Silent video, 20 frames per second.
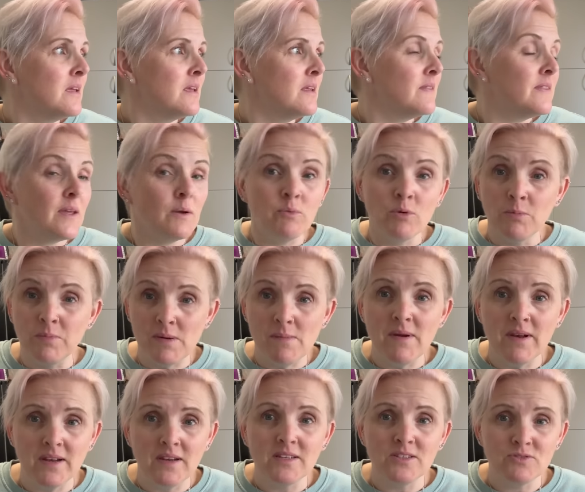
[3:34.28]
There will be
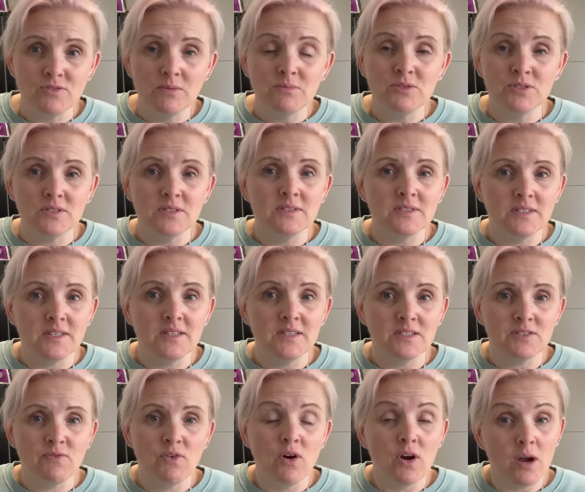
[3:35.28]
many interruptions in
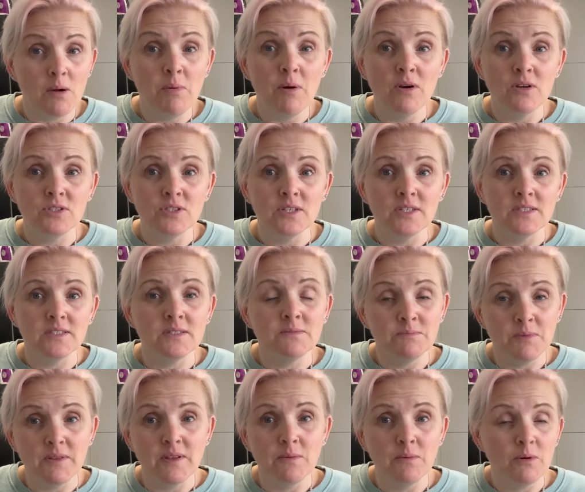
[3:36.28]
this vlog, I apologise,
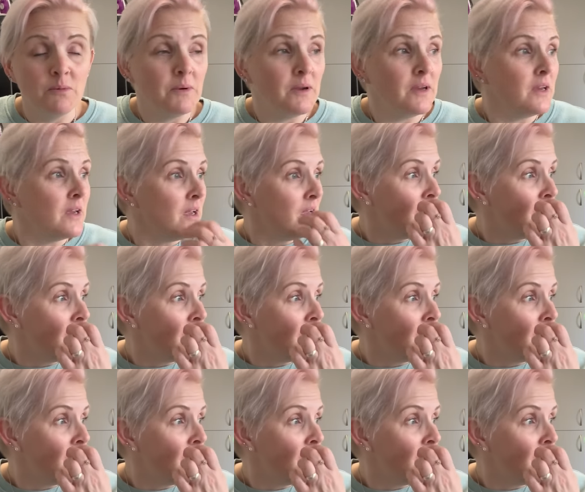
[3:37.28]
but there will be.